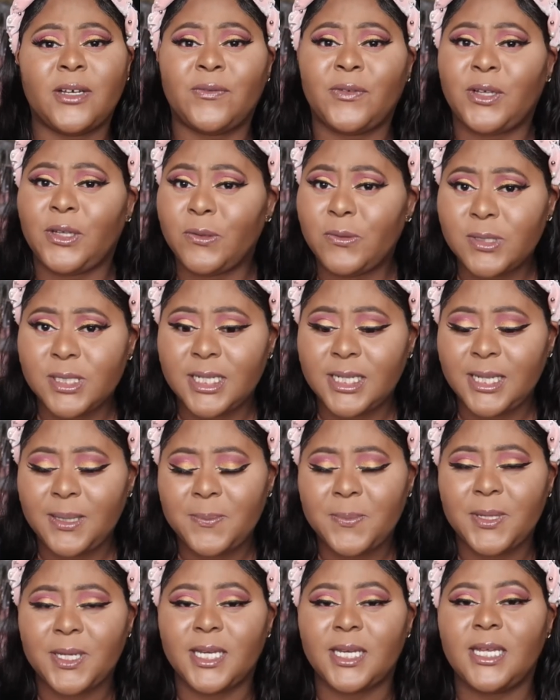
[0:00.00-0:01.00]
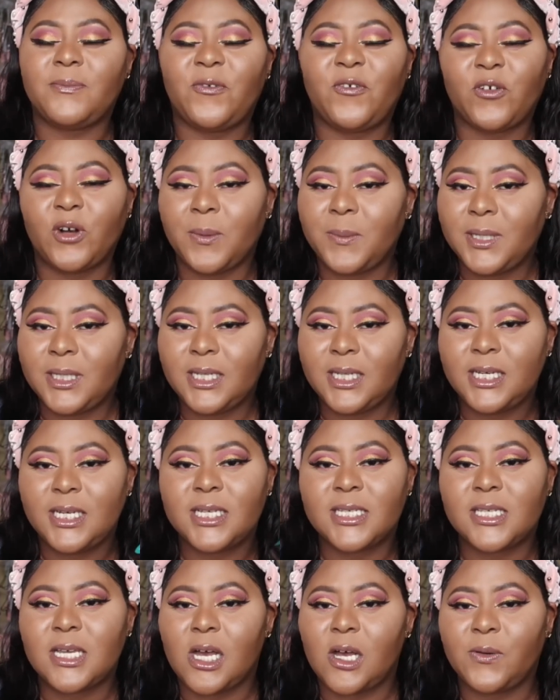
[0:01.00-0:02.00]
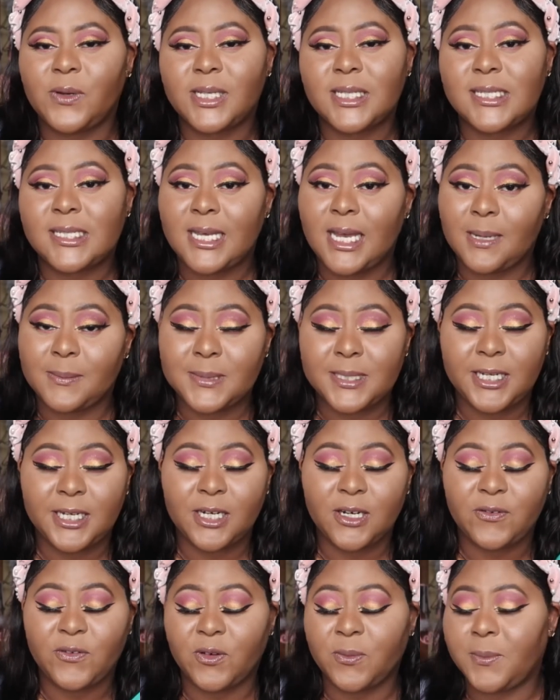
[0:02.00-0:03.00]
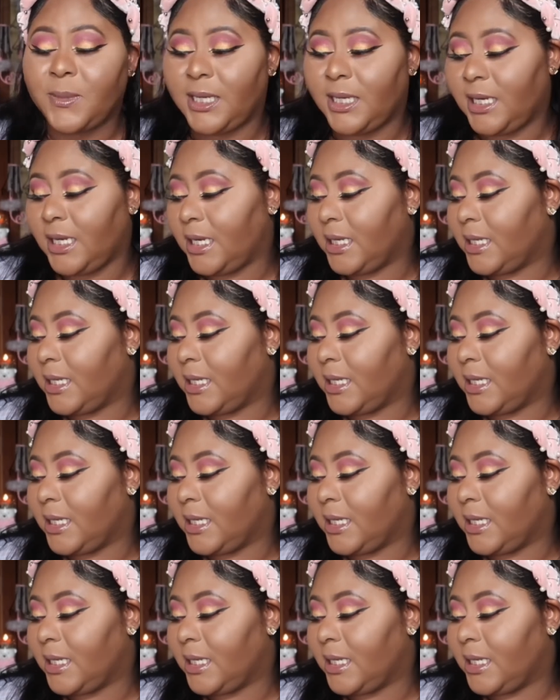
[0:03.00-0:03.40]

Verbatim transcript: of using it. But the formula is always top tier for me.